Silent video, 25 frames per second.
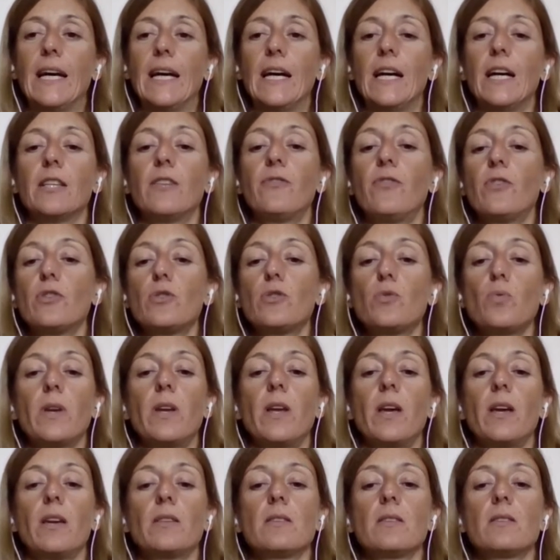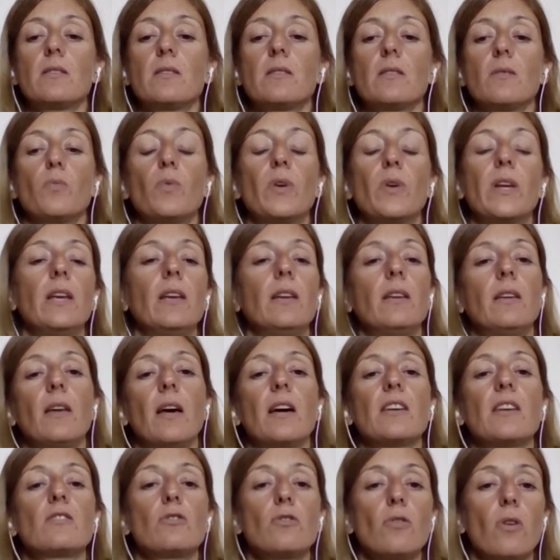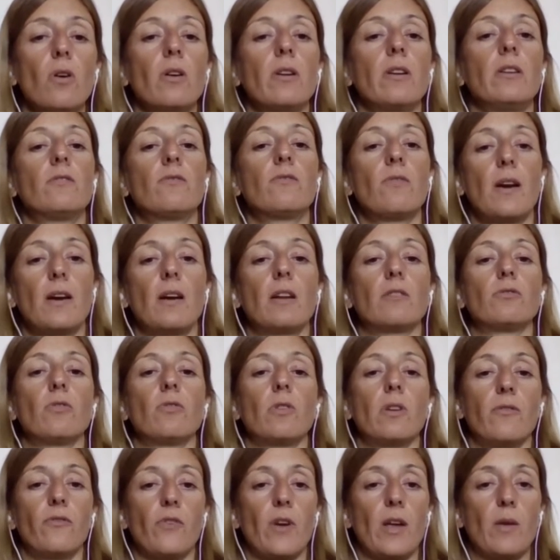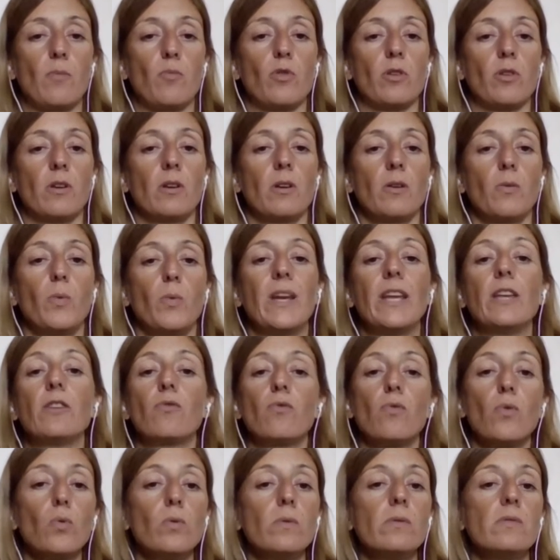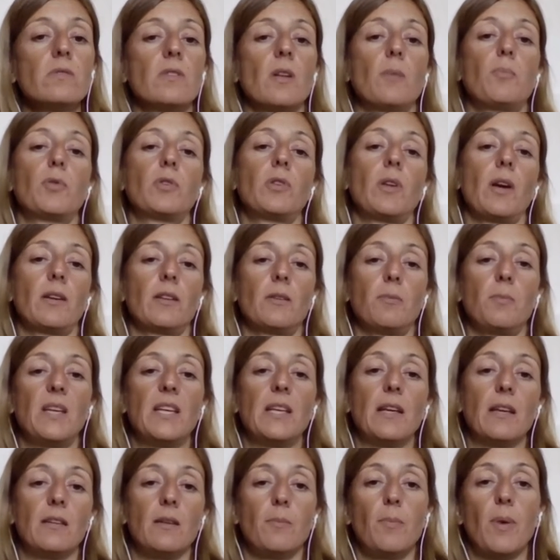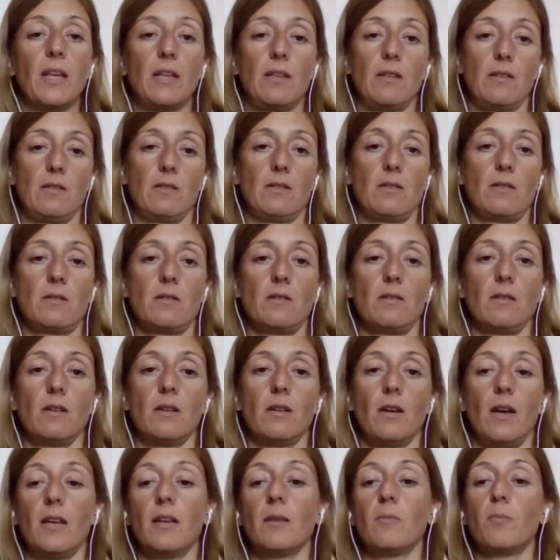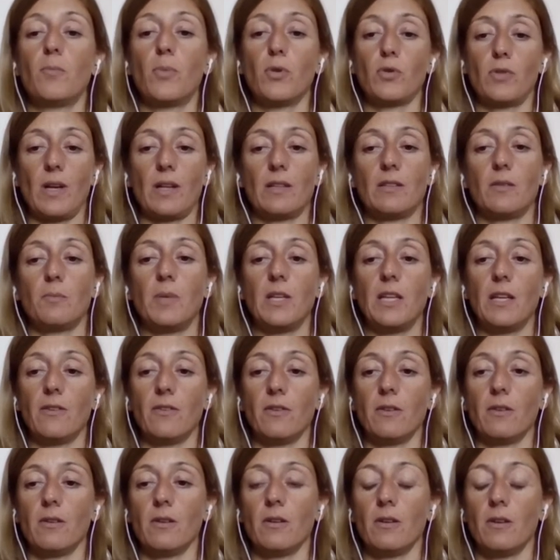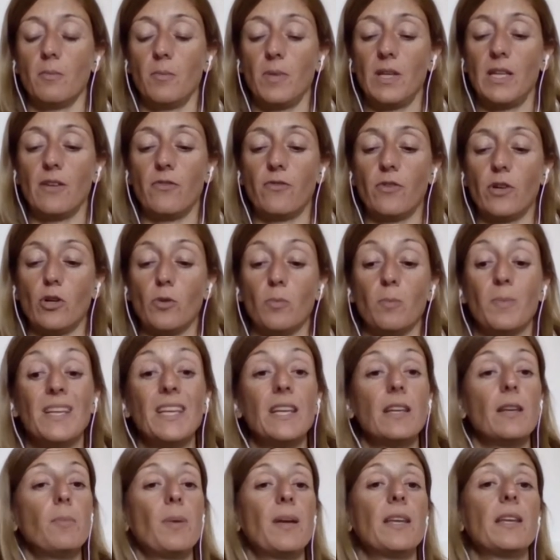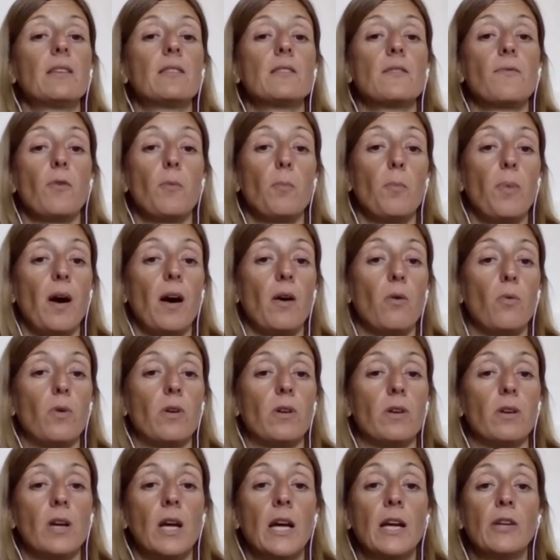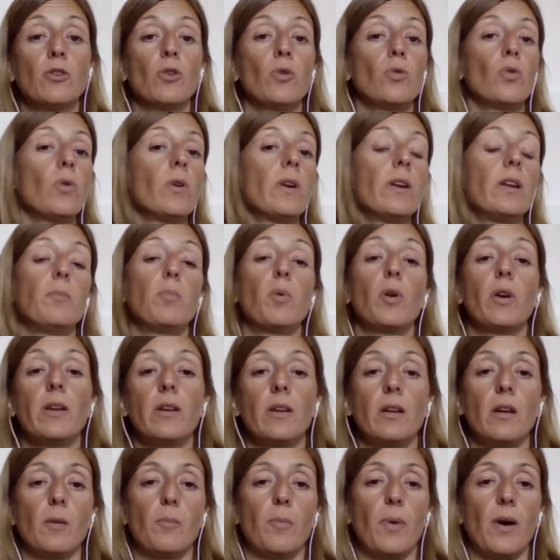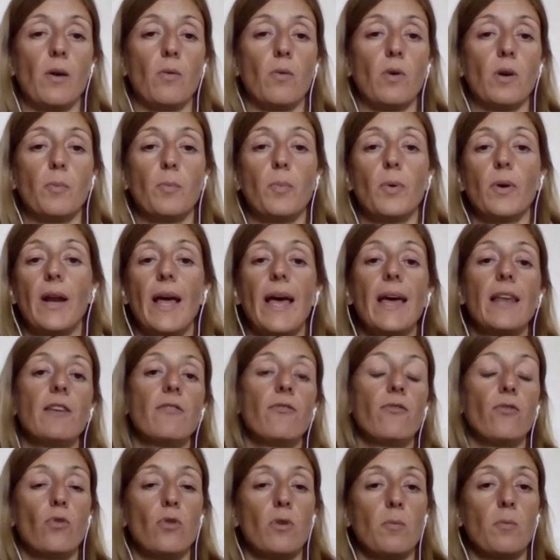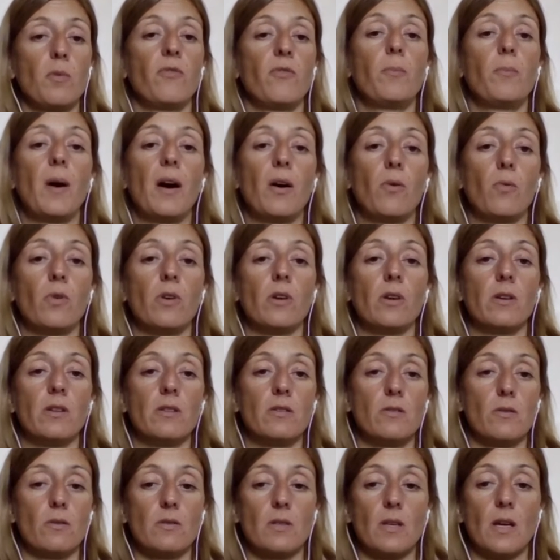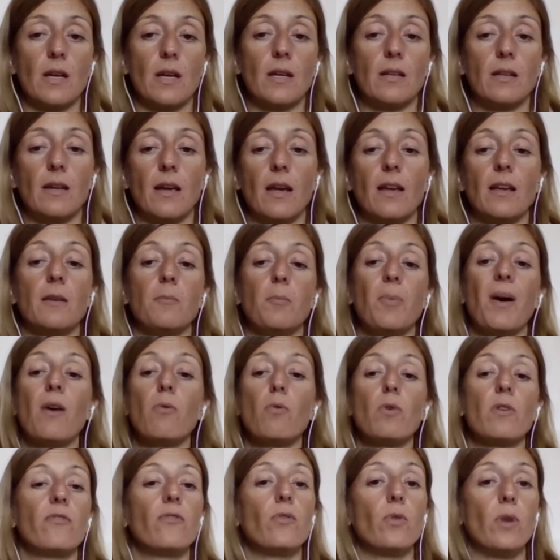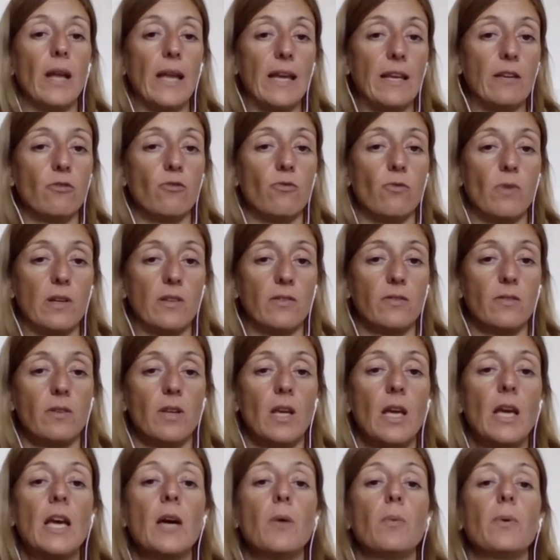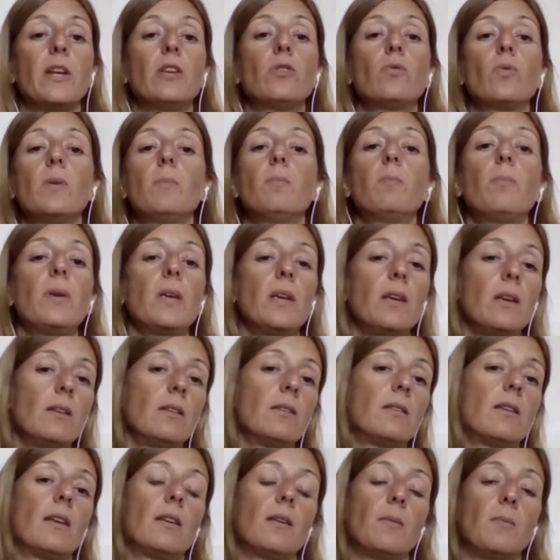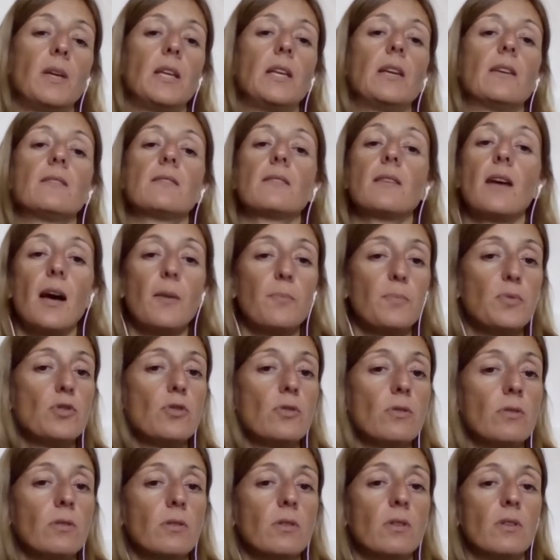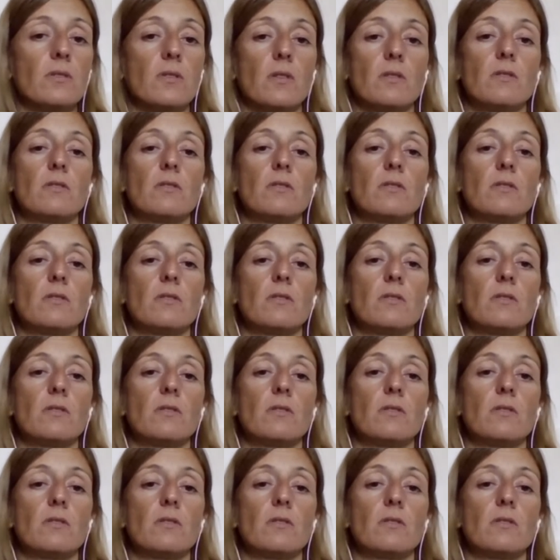The first one is we need a solid regulatory framework. We need rules that protect media independence and protect media freedom. Media independence from power, not only political power, but any form of power in society, any powerful interest. We need to impede that the media is captured, is